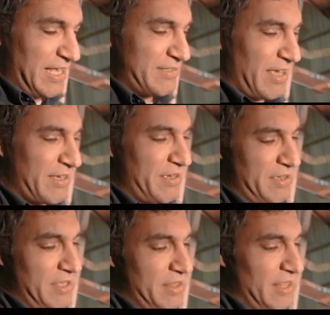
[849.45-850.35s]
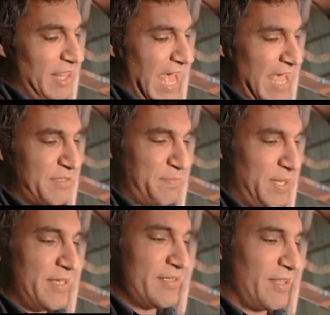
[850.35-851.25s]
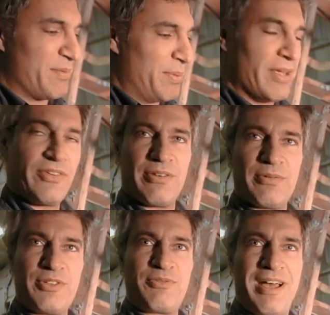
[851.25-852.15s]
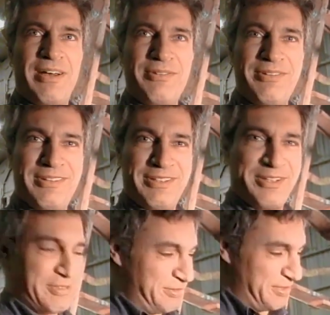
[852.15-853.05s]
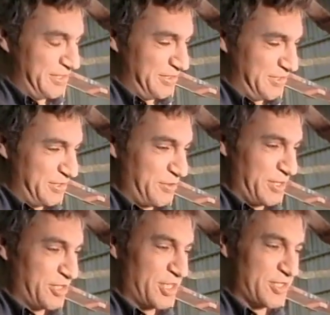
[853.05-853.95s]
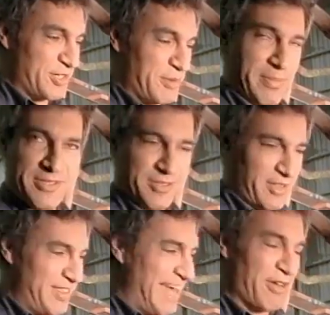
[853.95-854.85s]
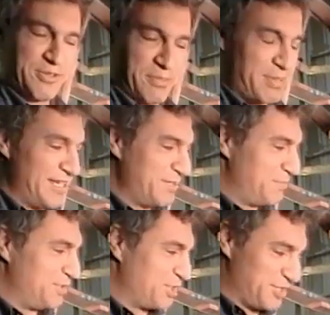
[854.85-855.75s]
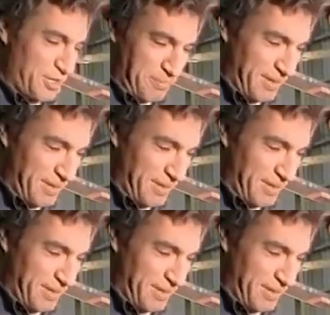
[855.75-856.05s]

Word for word: It's like the last piece of the puzzle is found. You know, when you're doing the jigsaw puzzle, the thousand-piece jigsaw